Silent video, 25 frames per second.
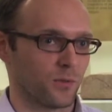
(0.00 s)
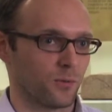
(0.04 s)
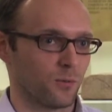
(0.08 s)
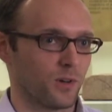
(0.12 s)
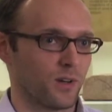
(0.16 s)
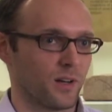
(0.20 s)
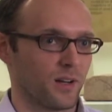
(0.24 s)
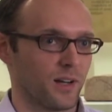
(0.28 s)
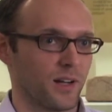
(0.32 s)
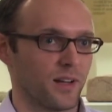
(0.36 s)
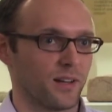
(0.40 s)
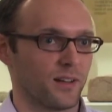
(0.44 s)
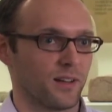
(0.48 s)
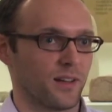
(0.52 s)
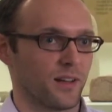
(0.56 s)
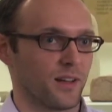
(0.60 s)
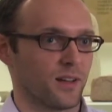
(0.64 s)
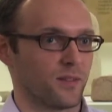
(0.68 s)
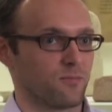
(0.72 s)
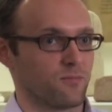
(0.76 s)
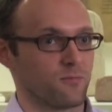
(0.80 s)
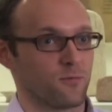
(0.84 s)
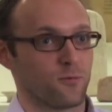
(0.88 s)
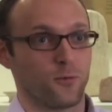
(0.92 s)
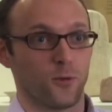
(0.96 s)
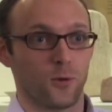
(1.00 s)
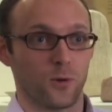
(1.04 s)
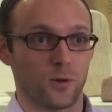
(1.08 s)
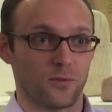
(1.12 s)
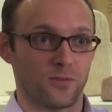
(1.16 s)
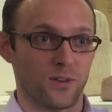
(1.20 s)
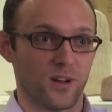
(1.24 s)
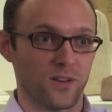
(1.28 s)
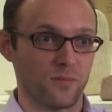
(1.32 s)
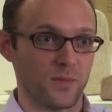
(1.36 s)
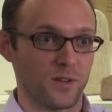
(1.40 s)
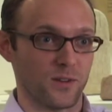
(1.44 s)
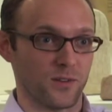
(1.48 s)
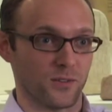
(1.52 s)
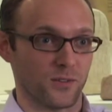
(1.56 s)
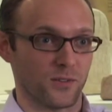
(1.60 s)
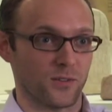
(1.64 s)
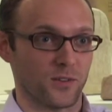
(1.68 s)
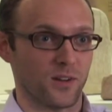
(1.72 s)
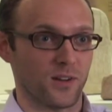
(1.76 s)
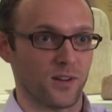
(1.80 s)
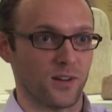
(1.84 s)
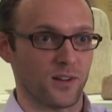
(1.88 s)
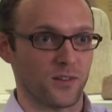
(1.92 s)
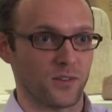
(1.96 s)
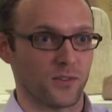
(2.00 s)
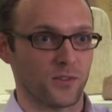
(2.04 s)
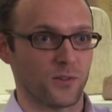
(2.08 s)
wide and four or five meters tall.